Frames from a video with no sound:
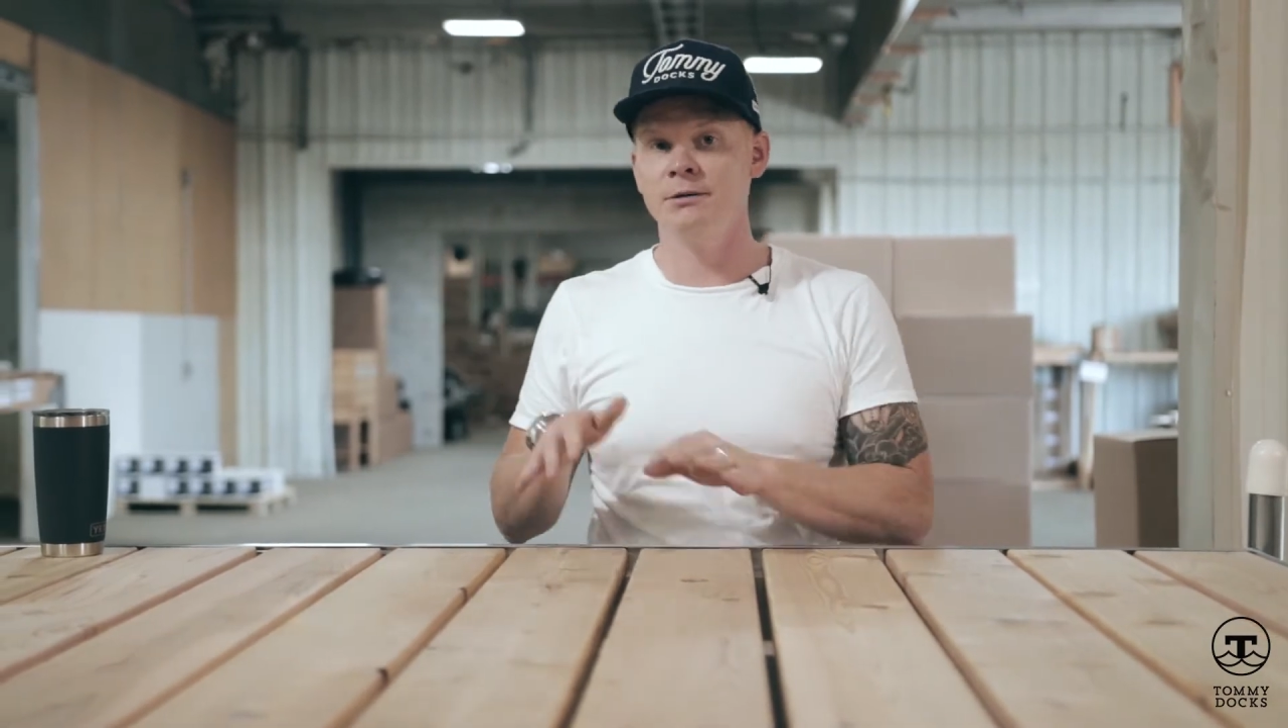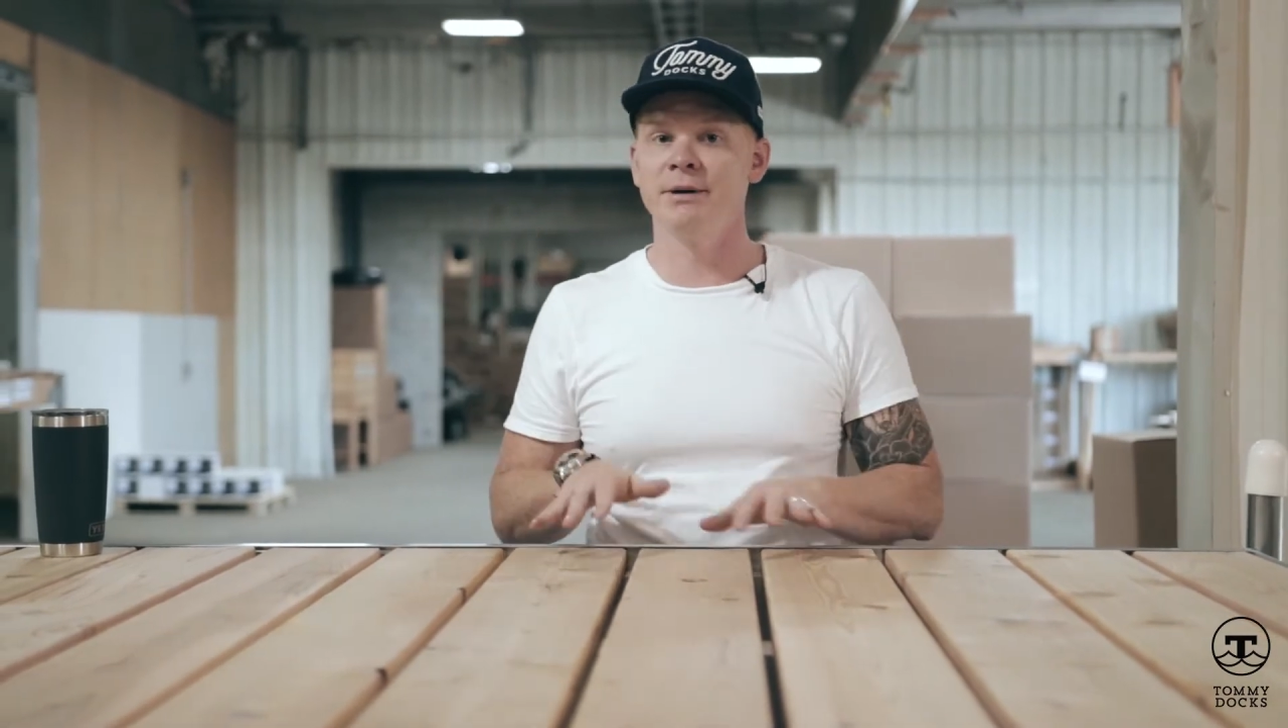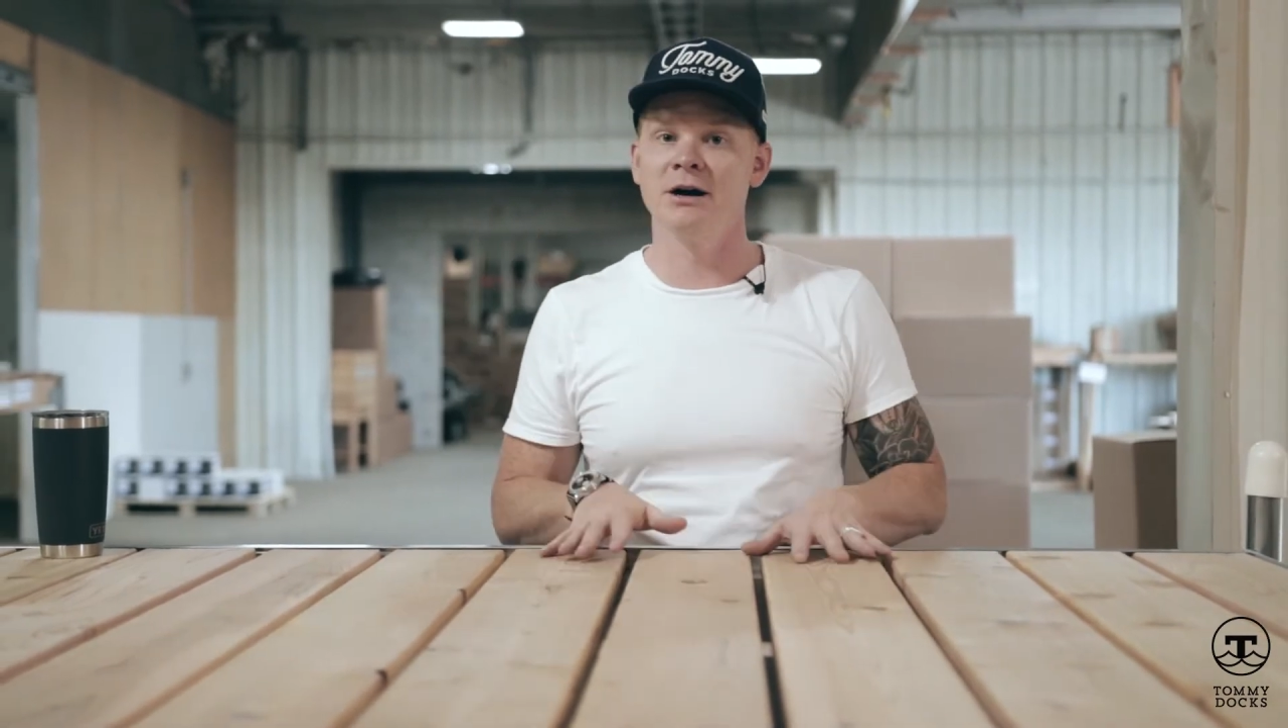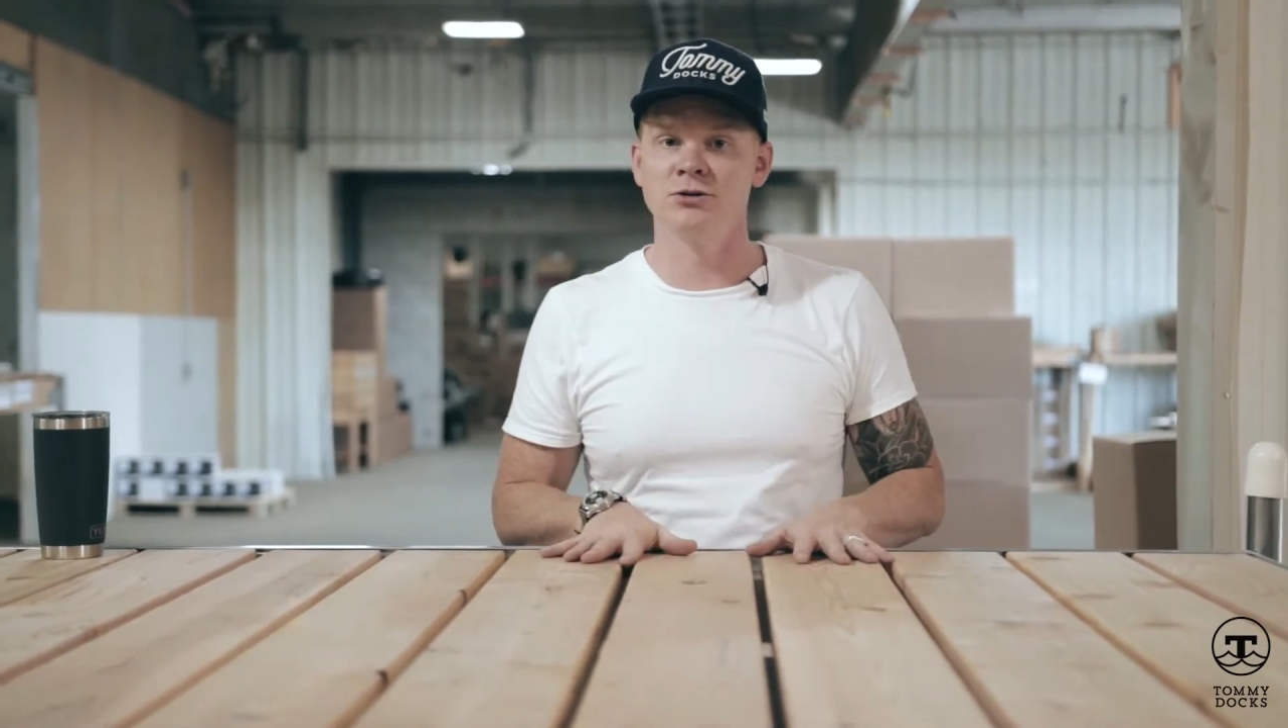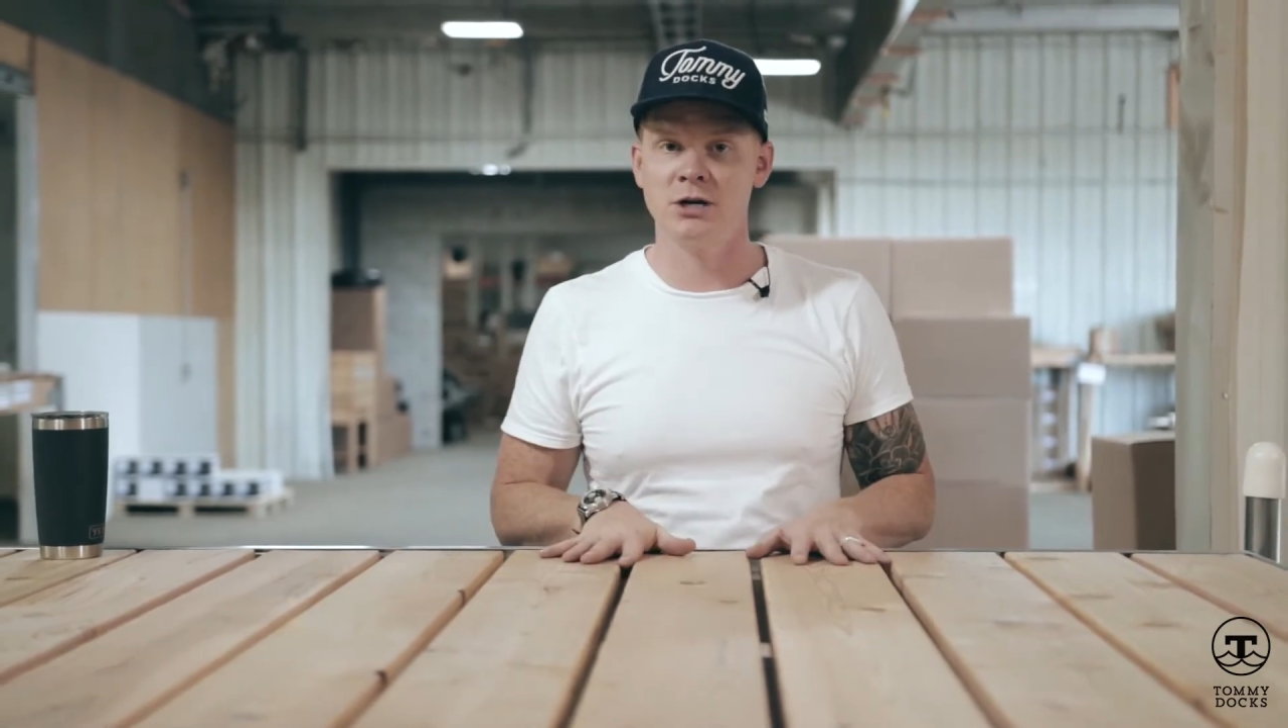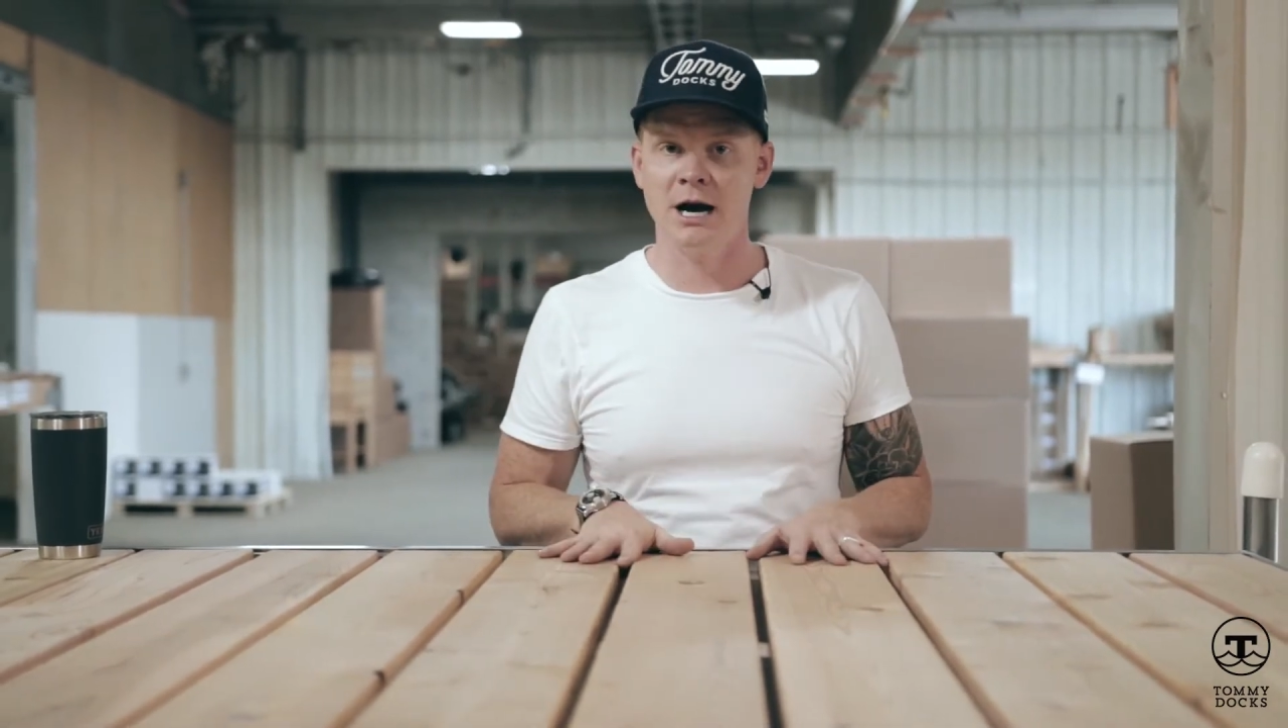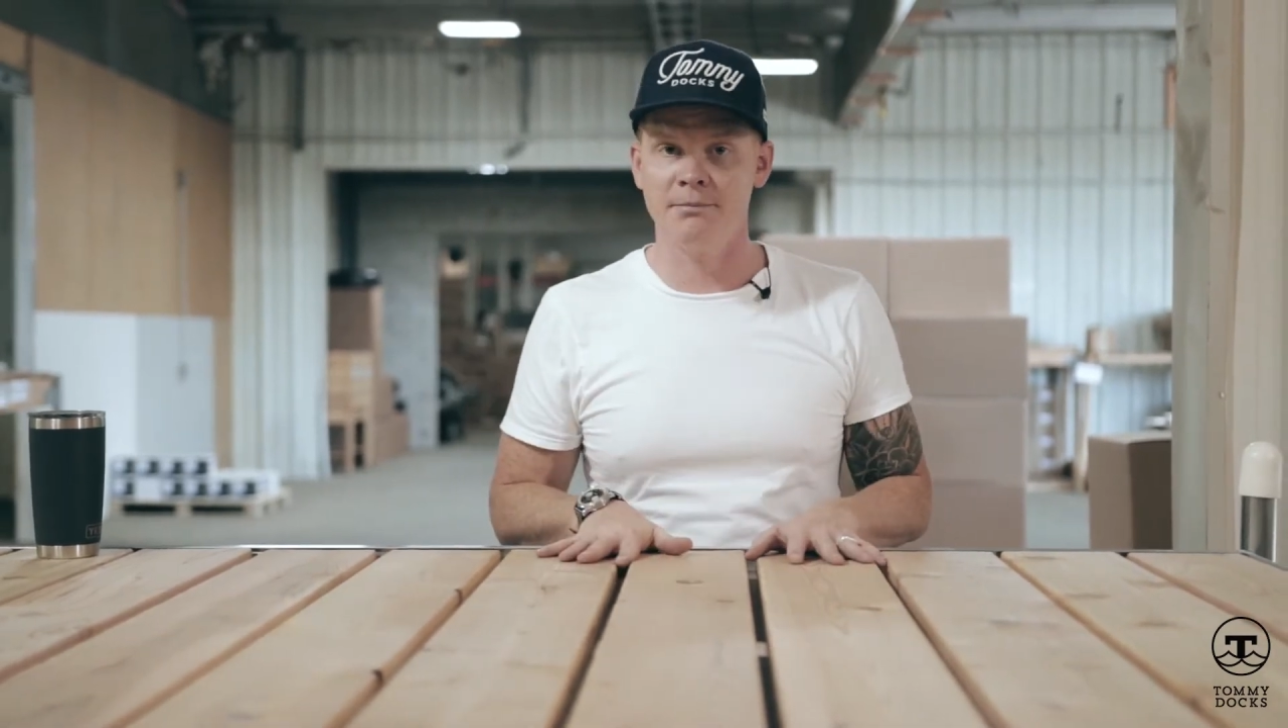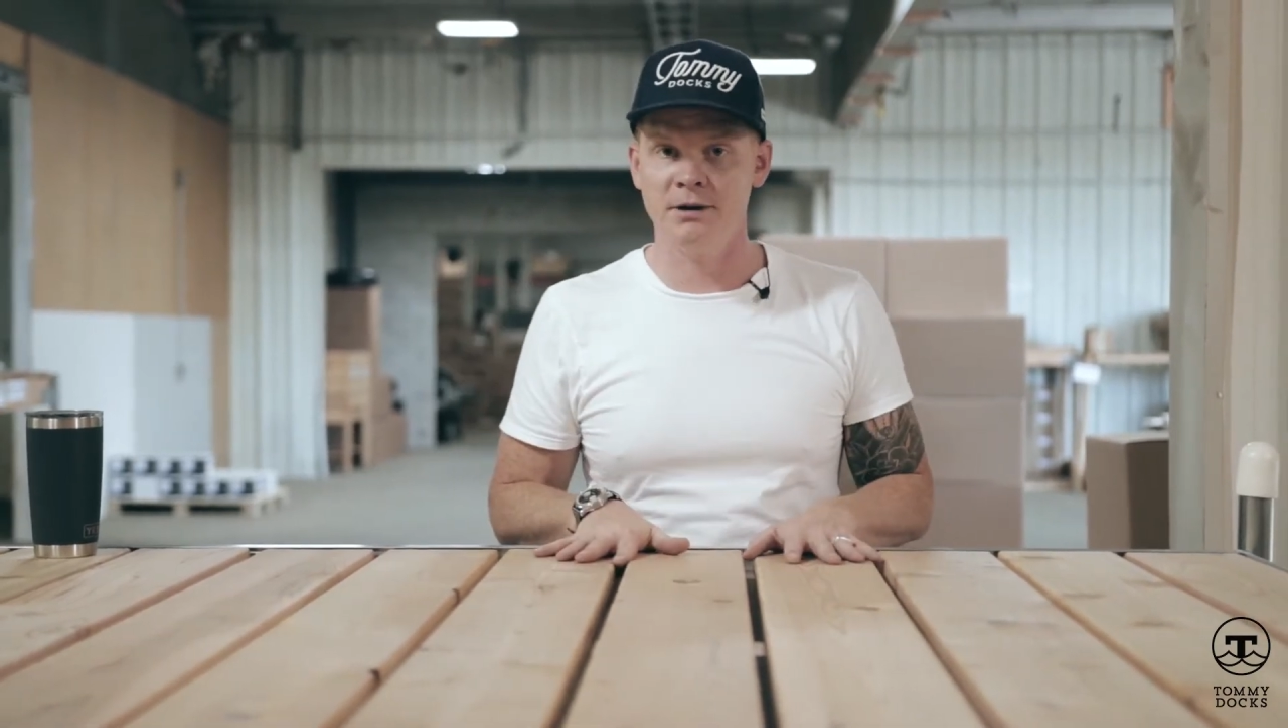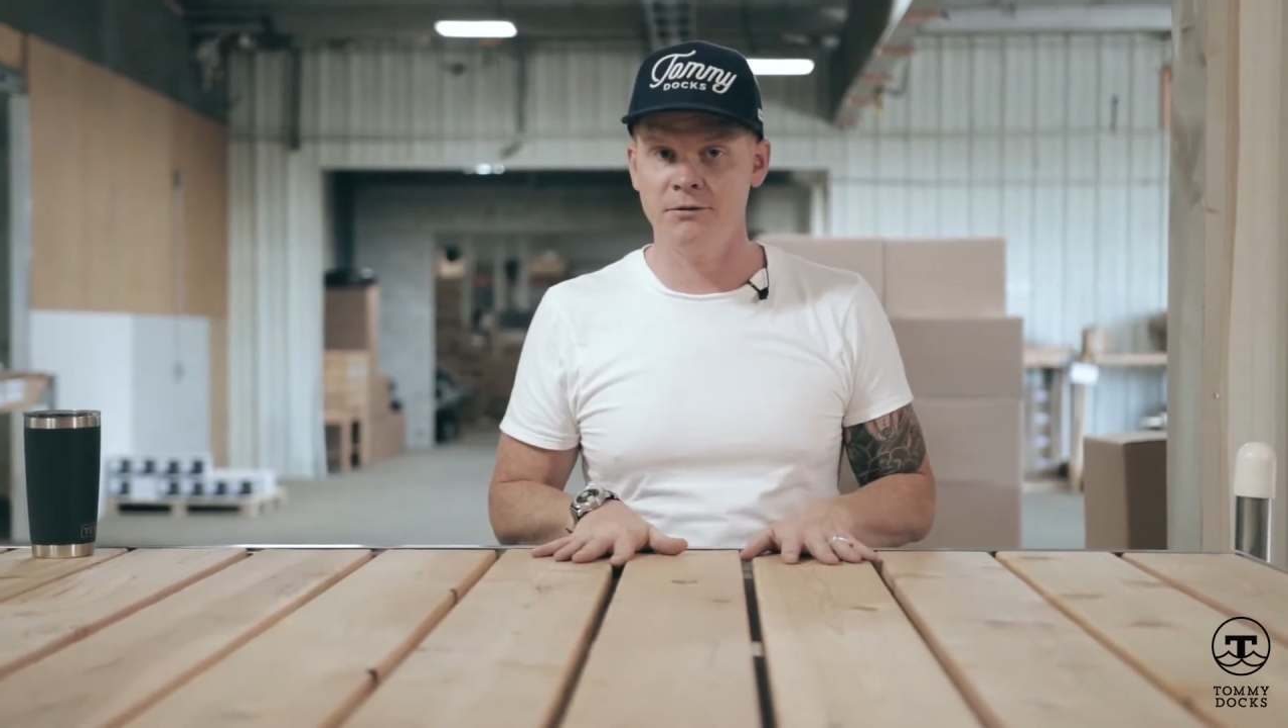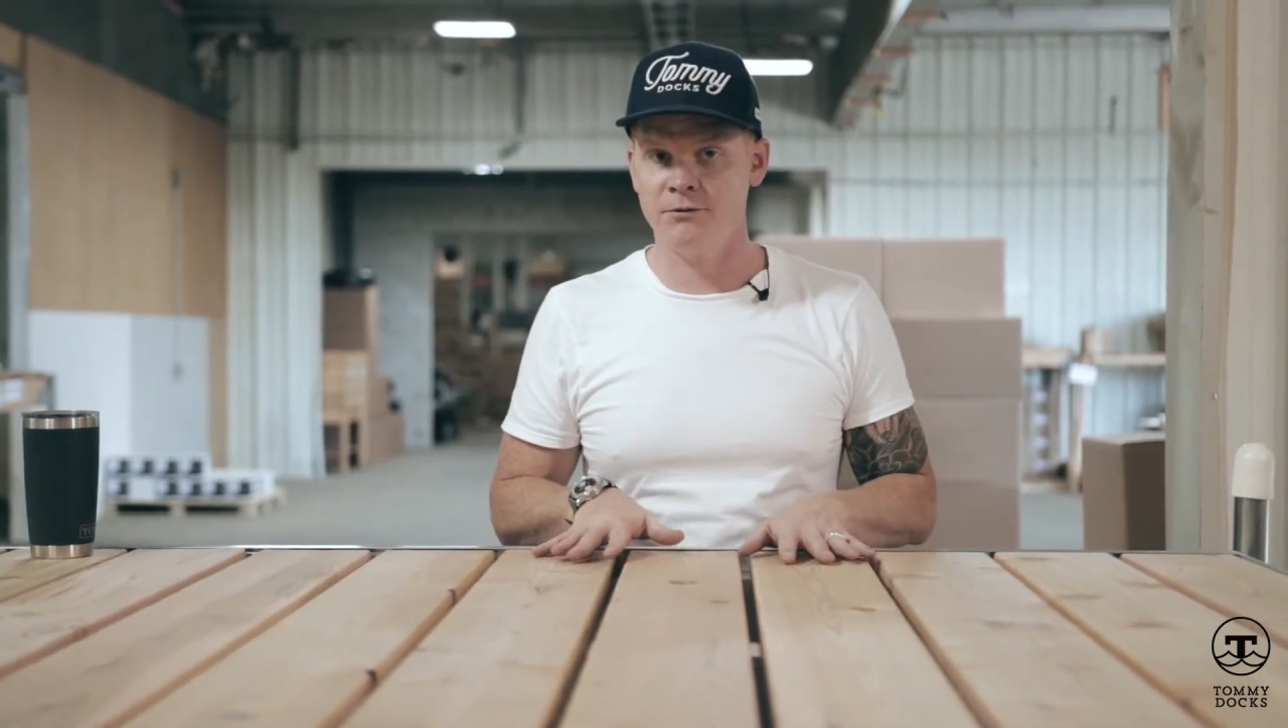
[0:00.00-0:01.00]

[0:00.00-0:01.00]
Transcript: pound drop-in